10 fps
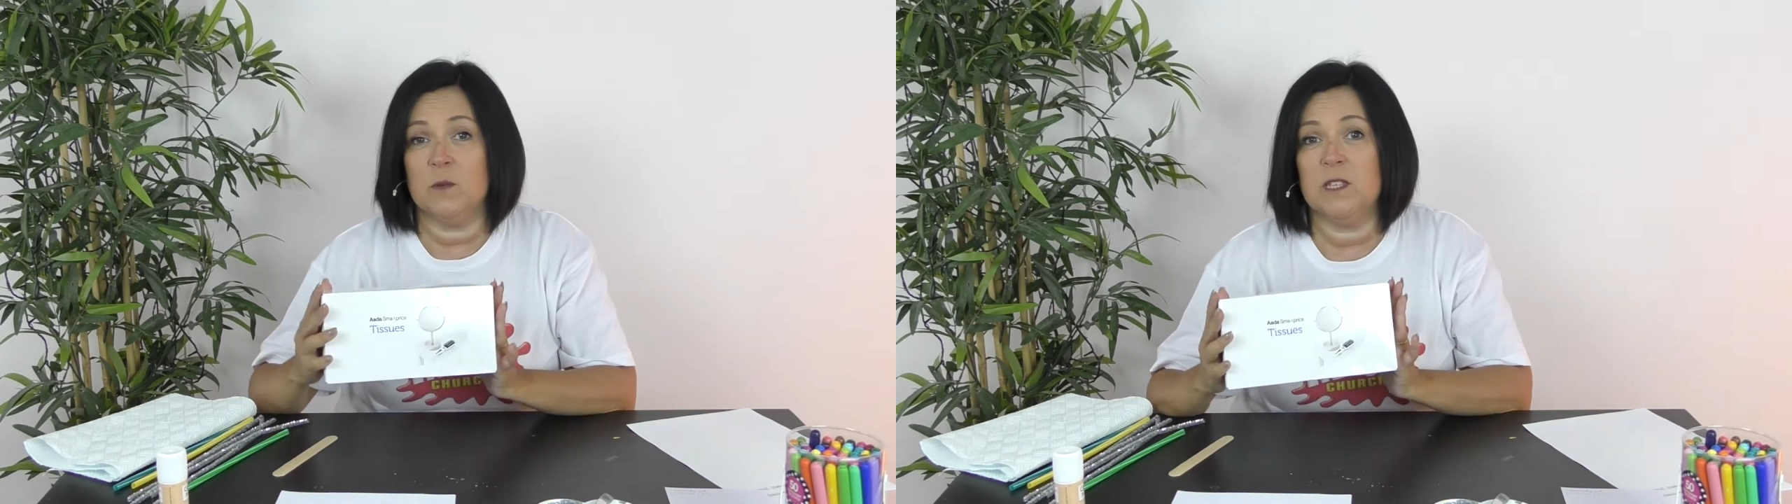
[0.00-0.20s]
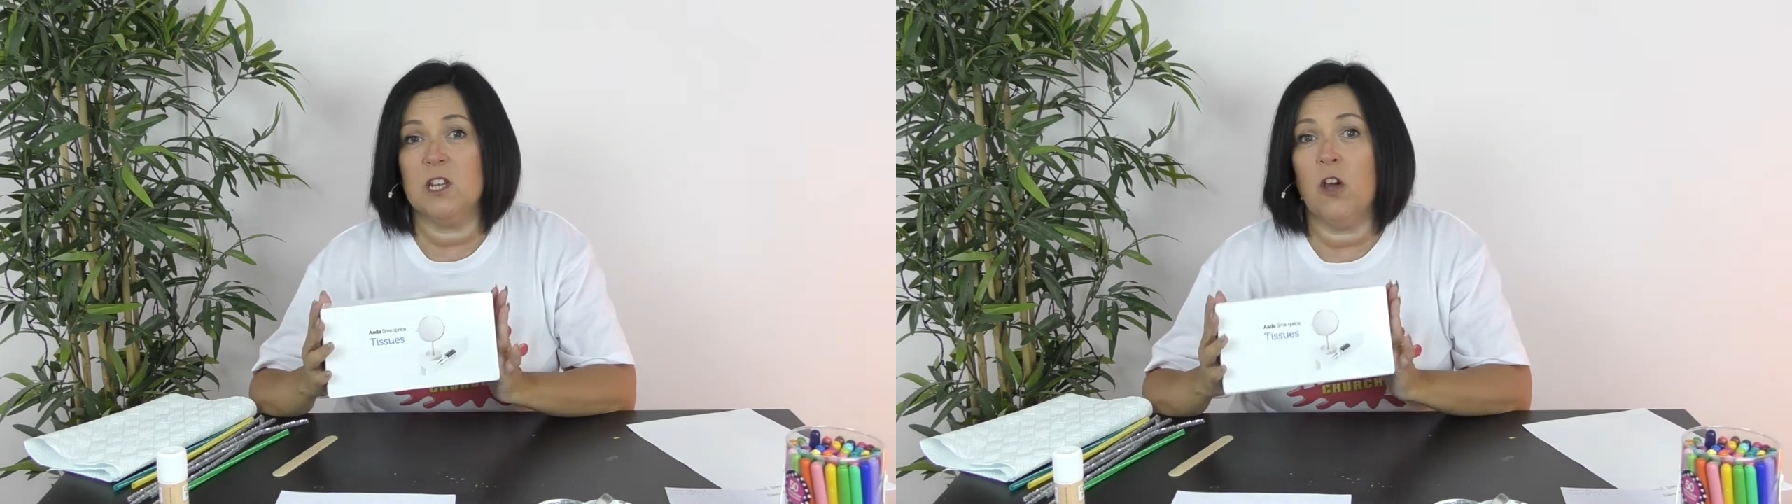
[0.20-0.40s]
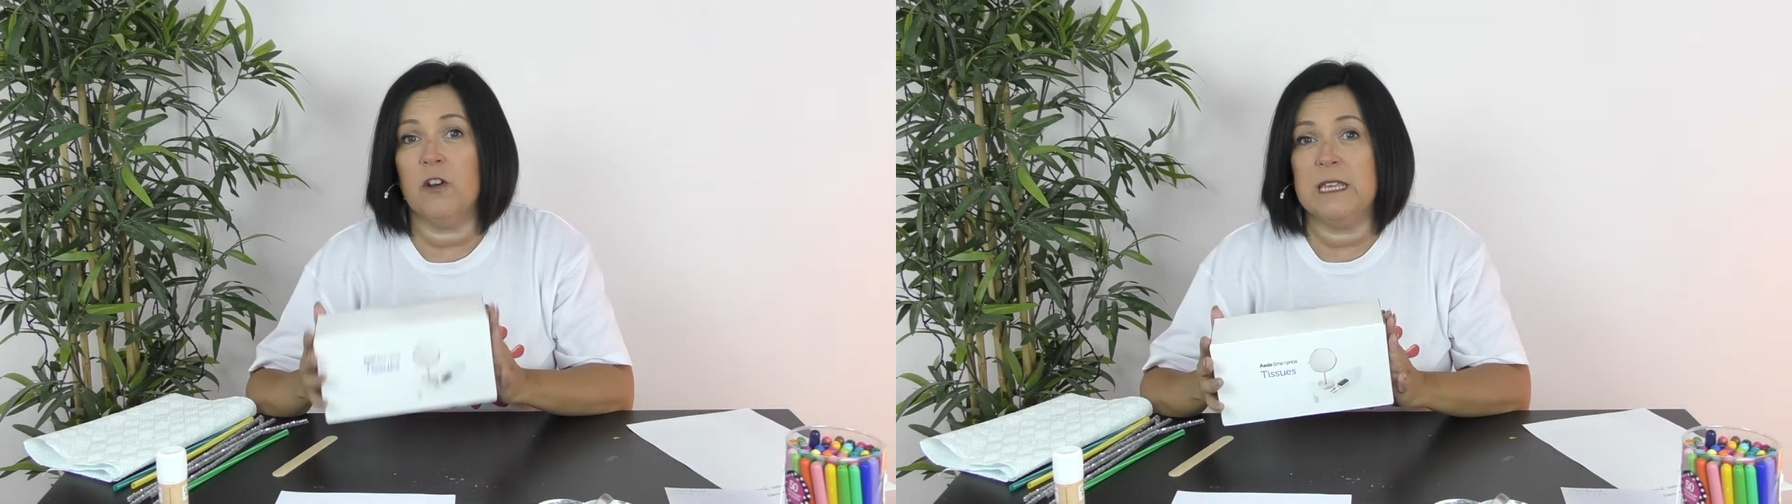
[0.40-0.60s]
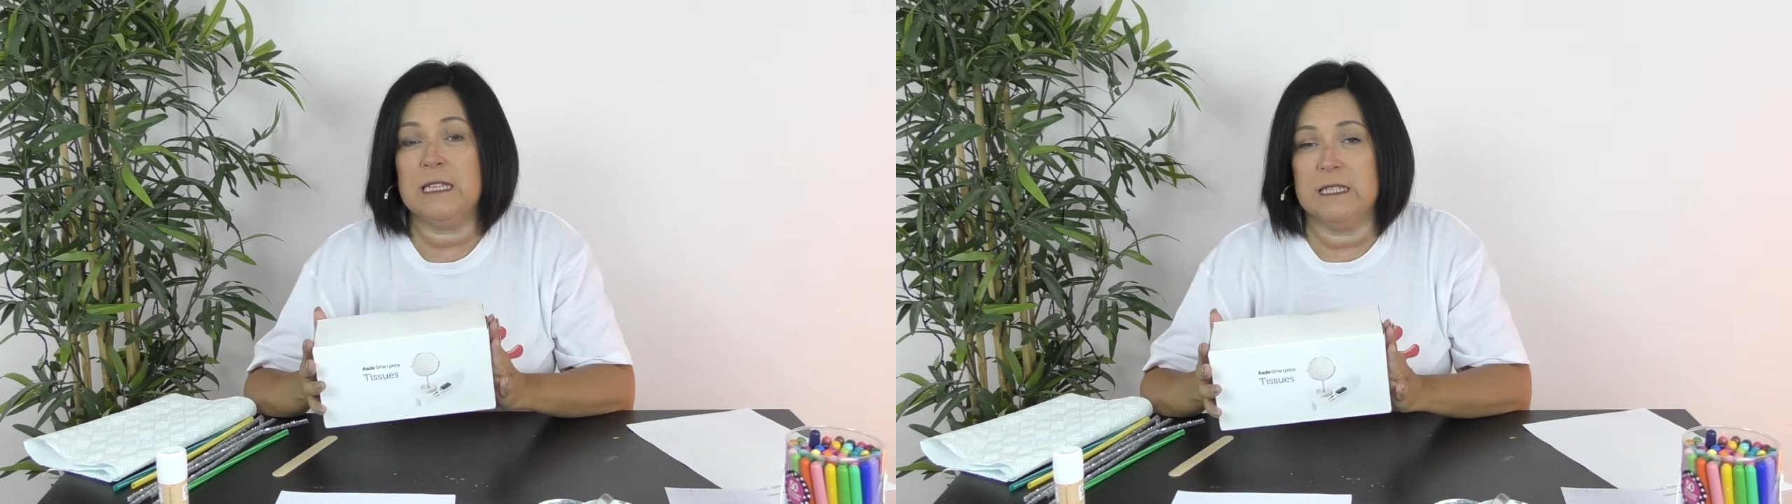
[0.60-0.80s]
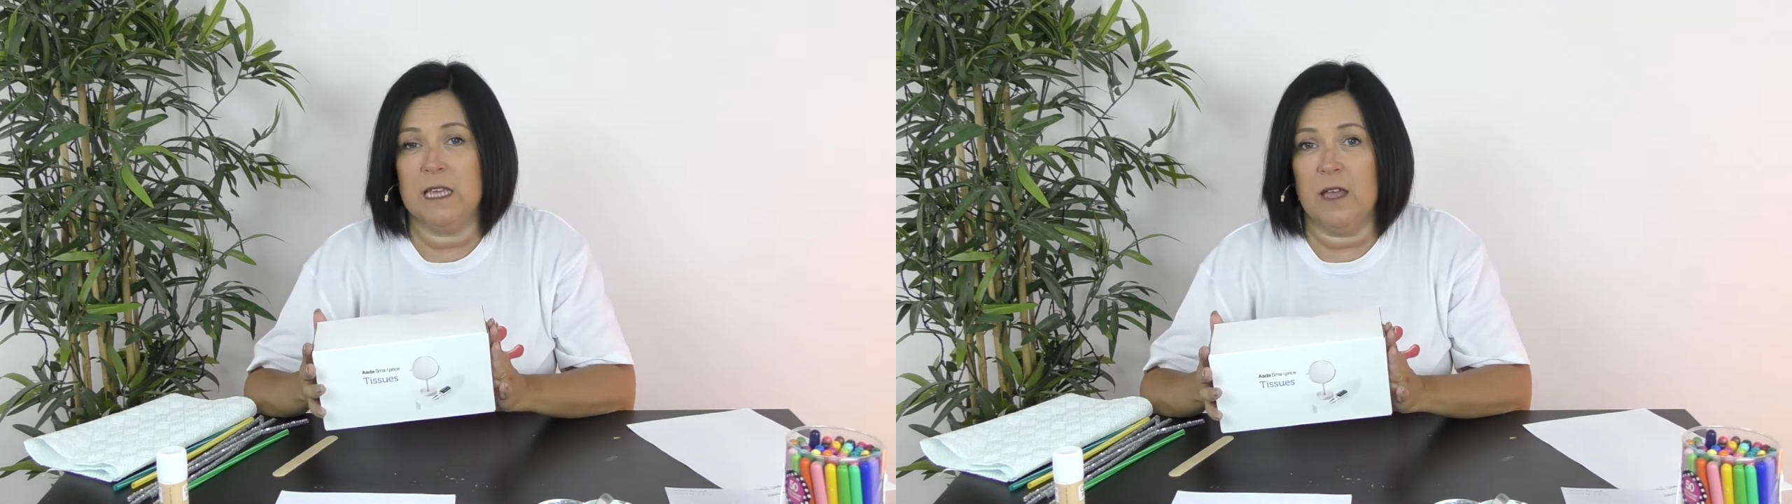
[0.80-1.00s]
so it's a lot
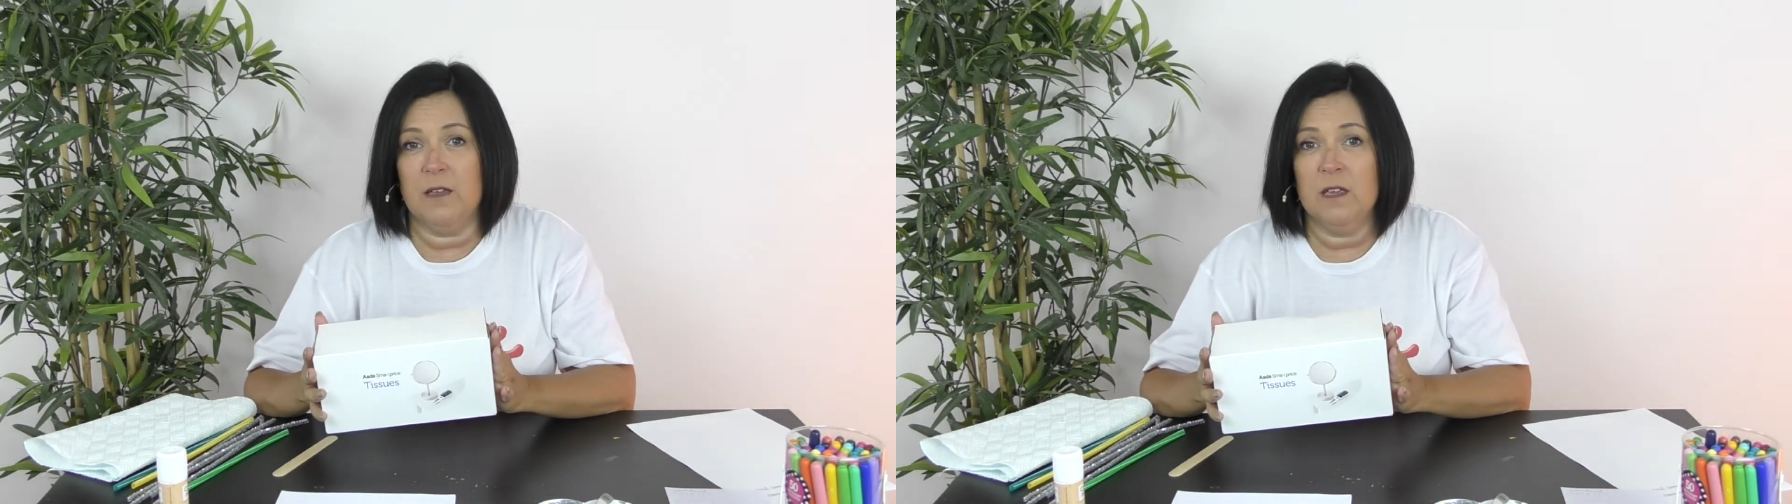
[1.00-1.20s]
easier.